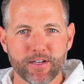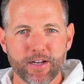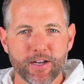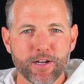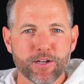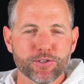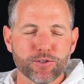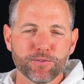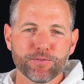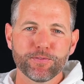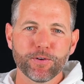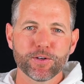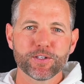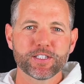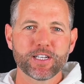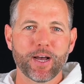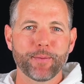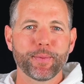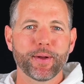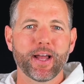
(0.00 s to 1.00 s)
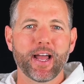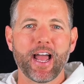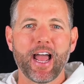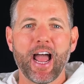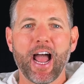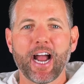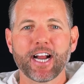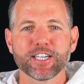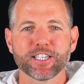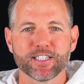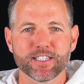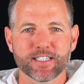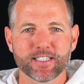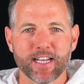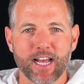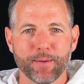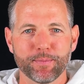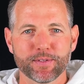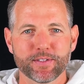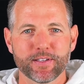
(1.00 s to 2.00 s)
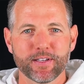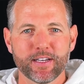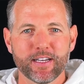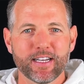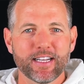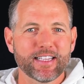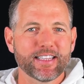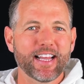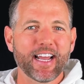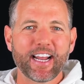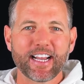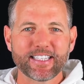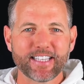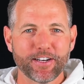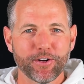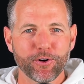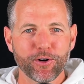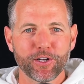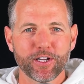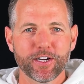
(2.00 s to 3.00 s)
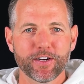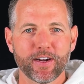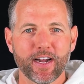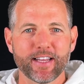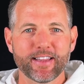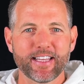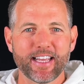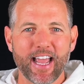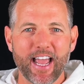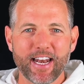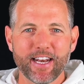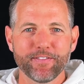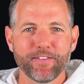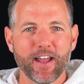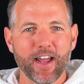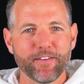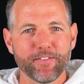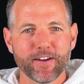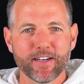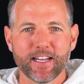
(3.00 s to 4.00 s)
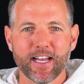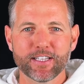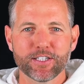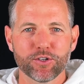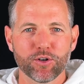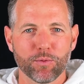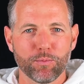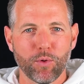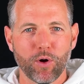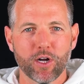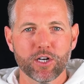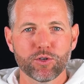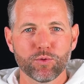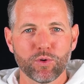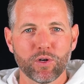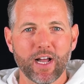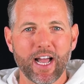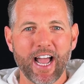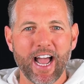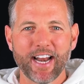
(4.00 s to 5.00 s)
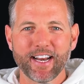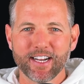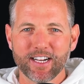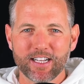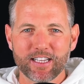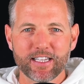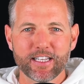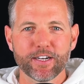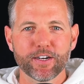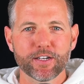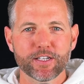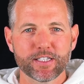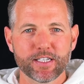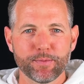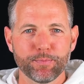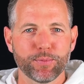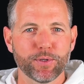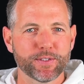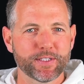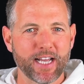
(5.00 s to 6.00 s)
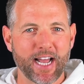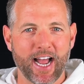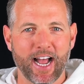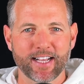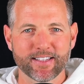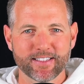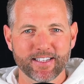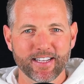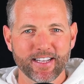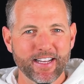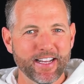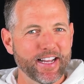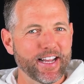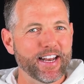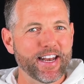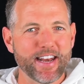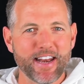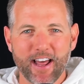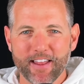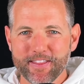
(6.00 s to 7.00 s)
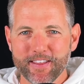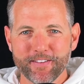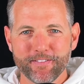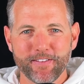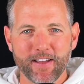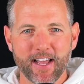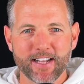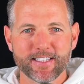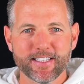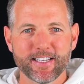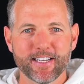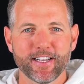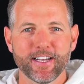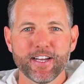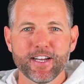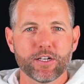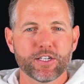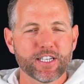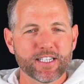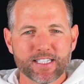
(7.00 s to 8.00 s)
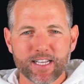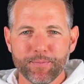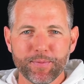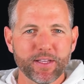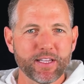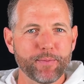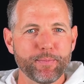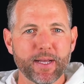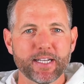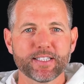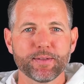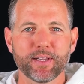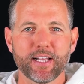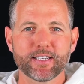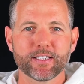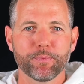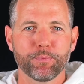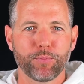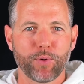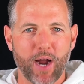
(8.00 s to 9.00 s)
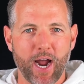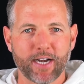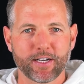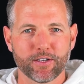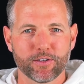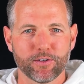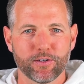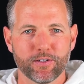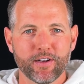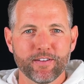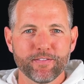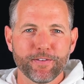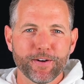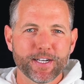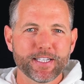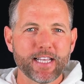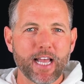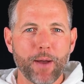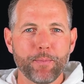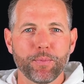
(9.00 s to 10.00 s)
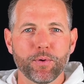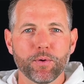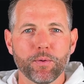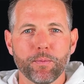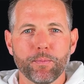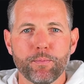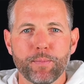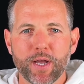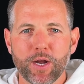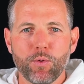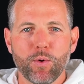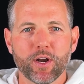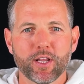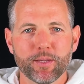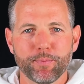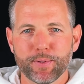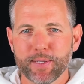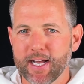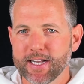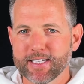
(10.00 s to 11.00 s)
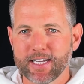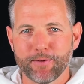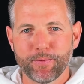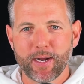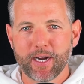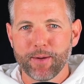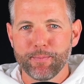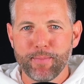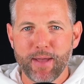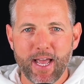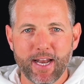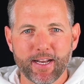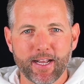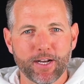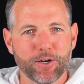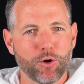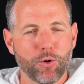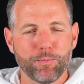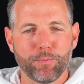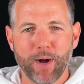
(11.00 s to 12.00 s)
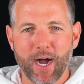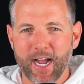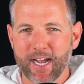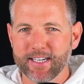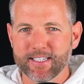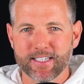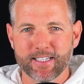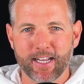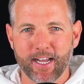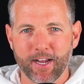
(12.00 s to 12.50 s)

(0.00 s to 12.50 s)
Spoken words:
So first up, action steps. Like I said earlier, at the end of every lesson or module, add a clear, simple task. Nothing fancy, just something that makes the lesson practical. For example, pick one of the plants I recommend and go buy it today.